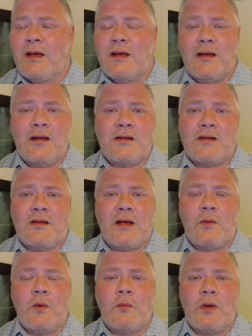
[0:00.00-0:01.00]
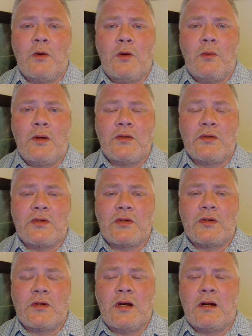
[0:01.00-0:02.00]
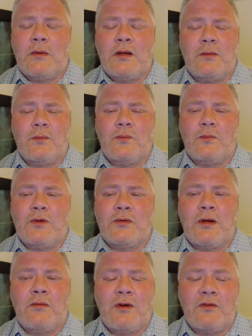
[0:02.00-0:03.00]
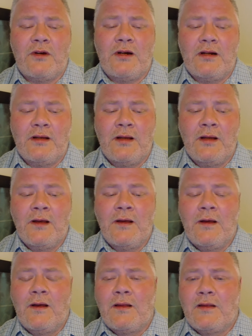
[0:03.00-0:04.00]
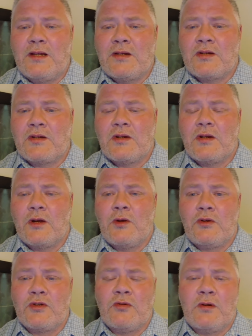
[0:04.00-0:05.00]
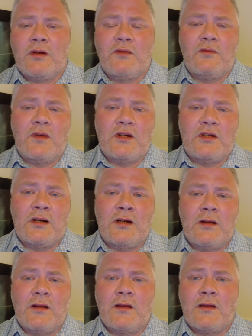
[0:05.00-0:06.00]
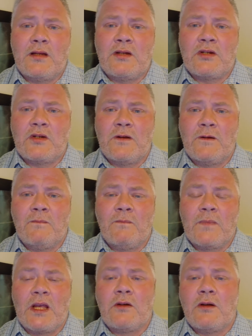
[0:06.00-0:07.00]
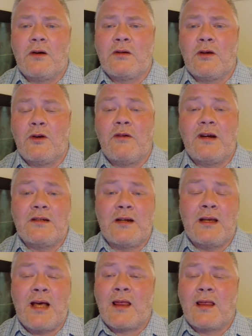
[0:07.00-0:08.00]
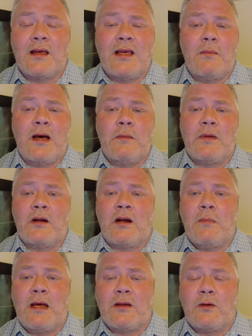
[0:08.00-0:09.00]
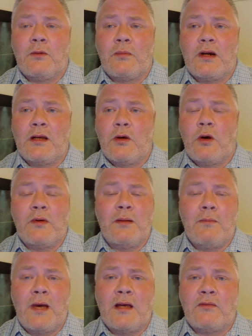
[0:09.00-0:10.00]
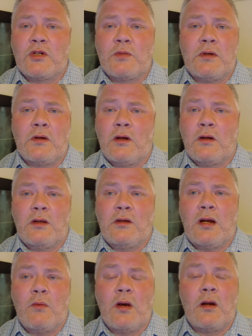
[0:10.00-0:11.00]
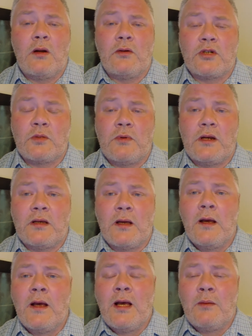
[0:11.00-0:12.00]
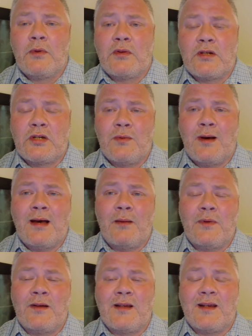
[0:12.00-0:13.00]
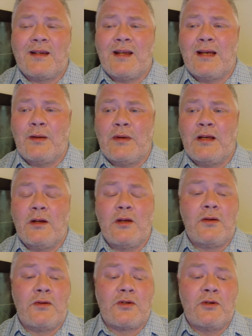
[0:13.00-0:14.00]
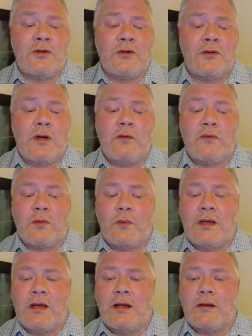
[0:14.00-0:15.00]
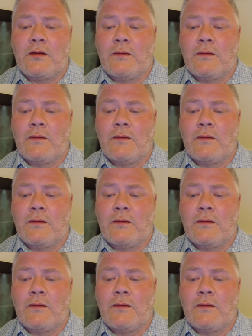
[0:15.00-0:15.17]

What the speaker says: Isn't that what we all want? And I'm like, well, no, not really. This cultural enricher, this doctor or engineer, I think he might have been on a medical break or he may have just been on, a lunch break. But this is what happened down in Earl's Court over the weekend.